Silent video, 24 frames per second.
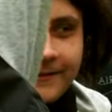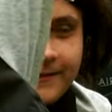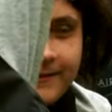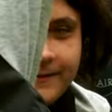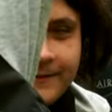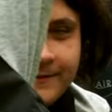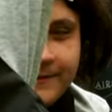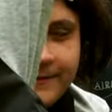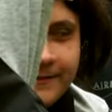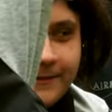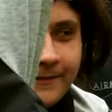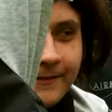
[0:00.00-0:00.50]

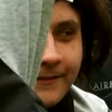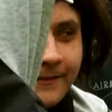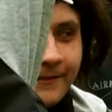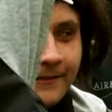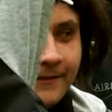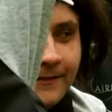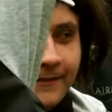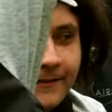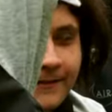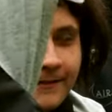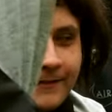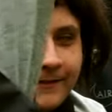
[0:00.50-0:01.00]

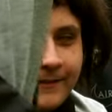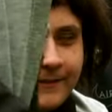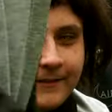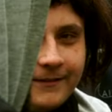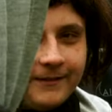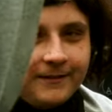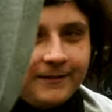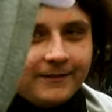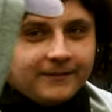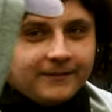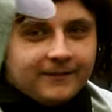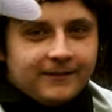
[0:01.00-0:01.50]

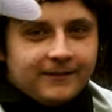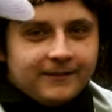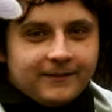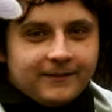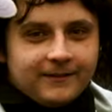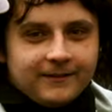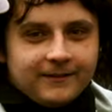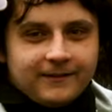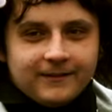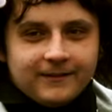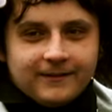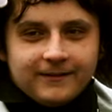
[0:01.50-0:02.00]

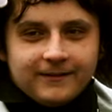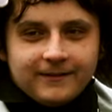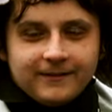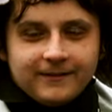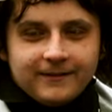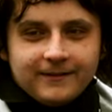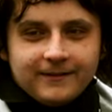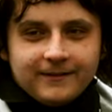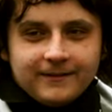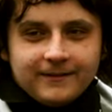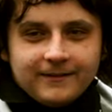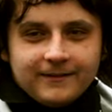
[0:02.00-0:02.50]

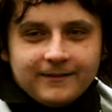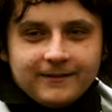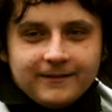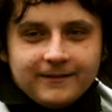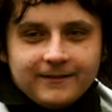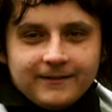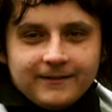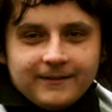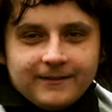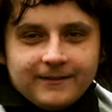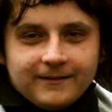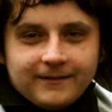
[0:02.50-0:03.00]

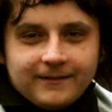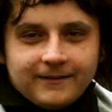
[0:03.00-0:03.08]
[no speech]